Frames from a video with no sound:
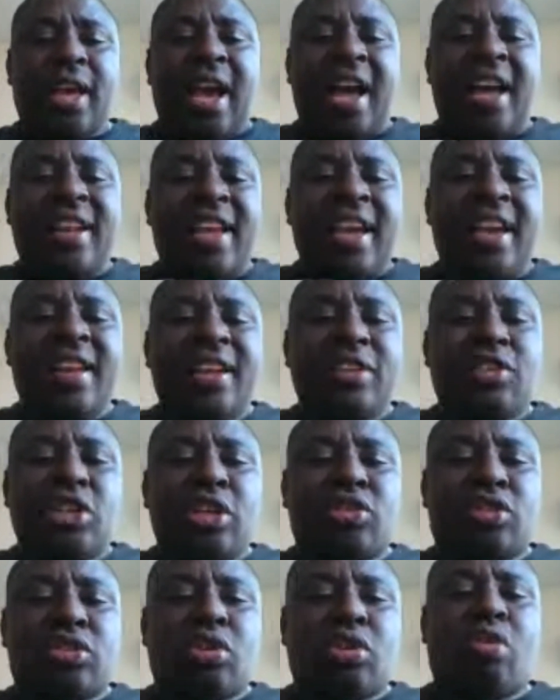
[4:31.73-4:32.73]
and
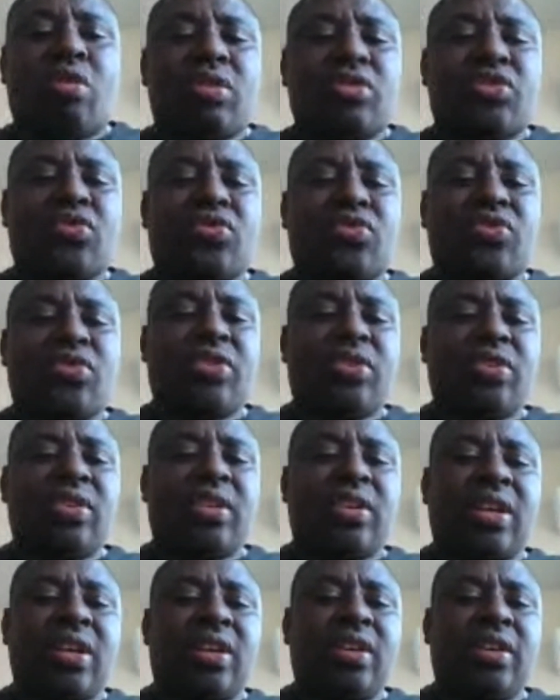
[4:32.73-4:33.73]
energy source
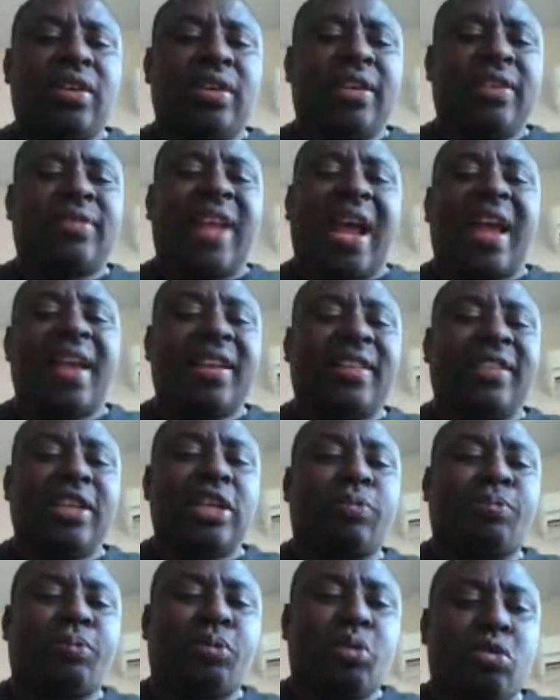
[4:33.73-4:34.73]
the diet
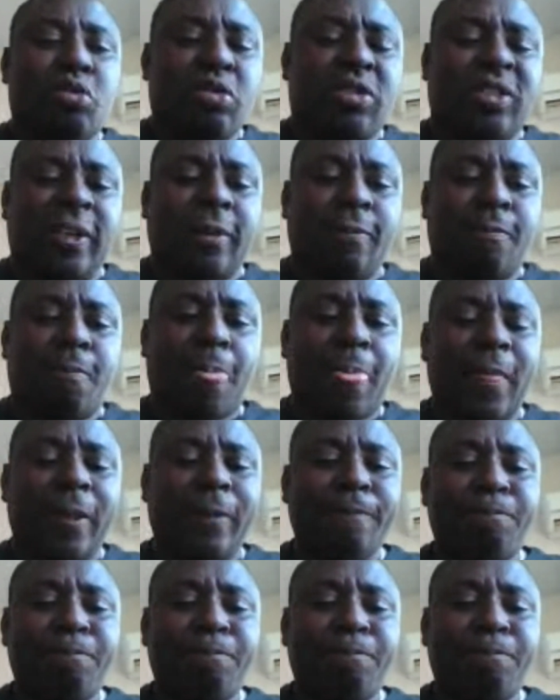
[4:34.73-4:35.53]
is producing,